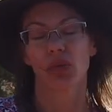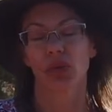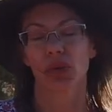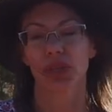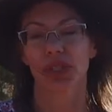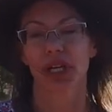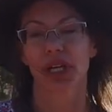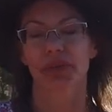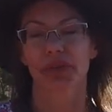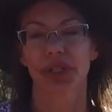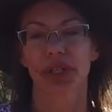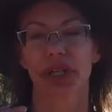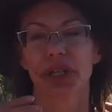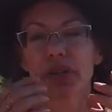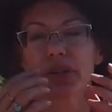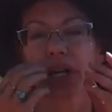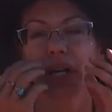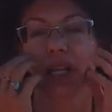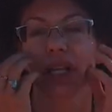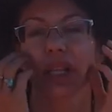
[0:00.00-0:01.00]
will never
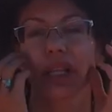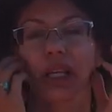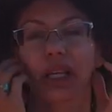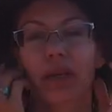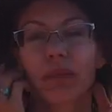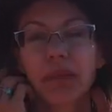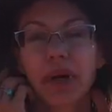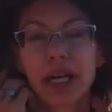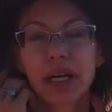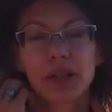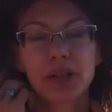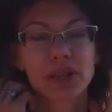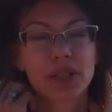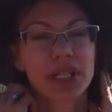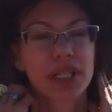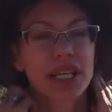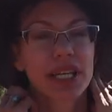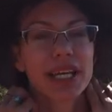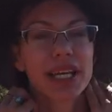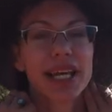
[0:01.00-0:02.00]
hear anything
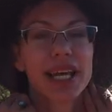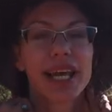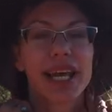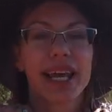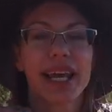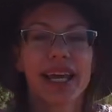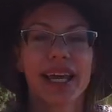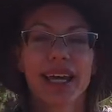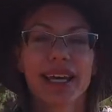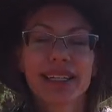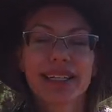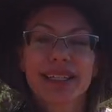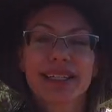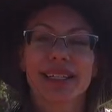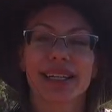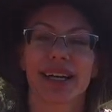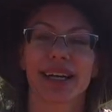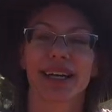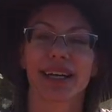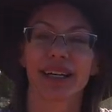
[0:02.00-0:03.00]
about. And